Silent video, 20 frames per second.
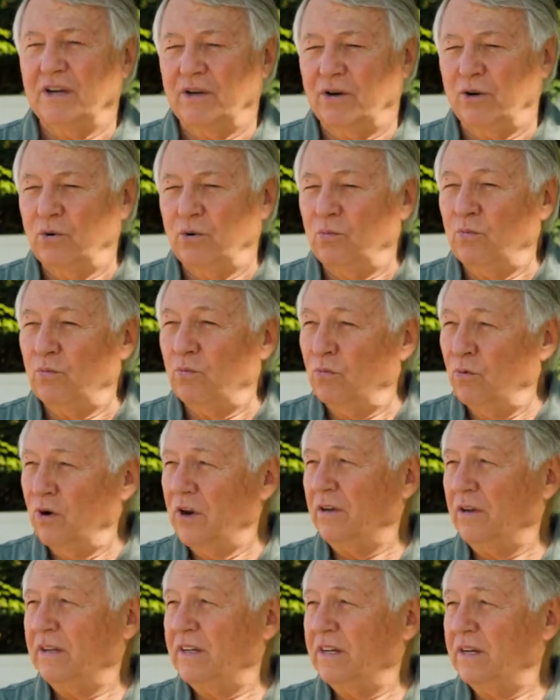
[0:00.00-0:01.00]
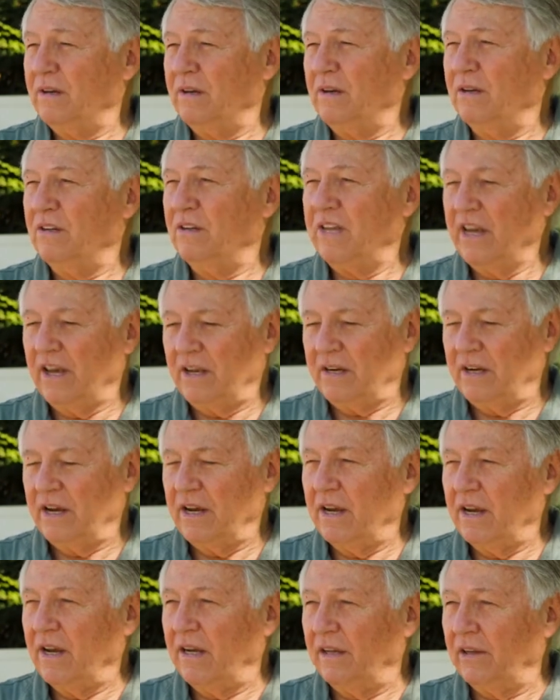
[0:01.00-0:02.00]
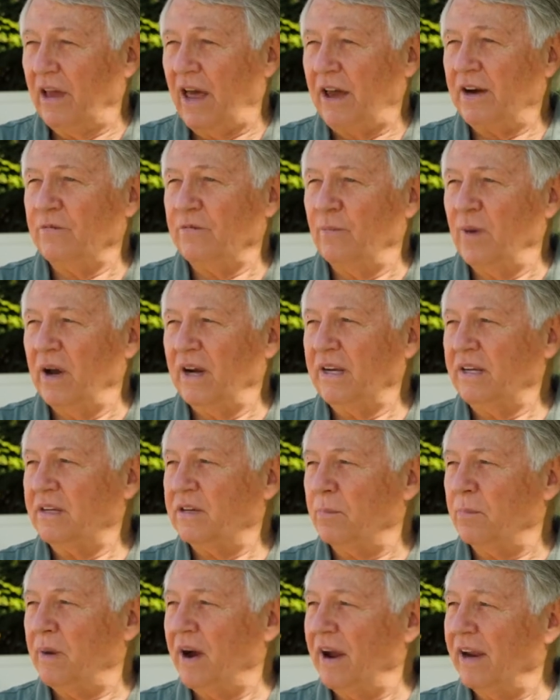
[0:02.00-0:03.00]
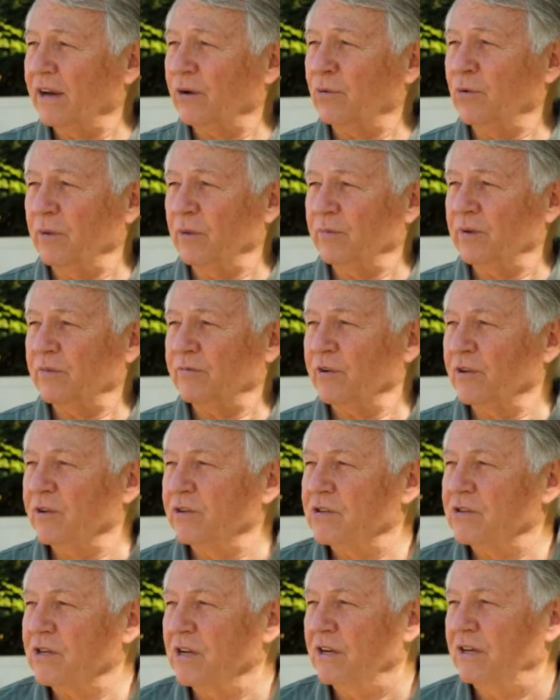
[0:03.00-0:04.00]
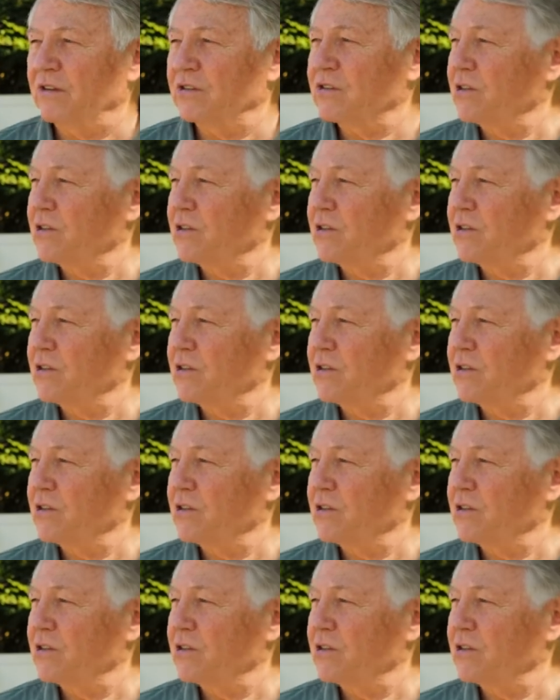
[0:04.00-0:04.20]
who really get a lot of money to buy equipment for the city.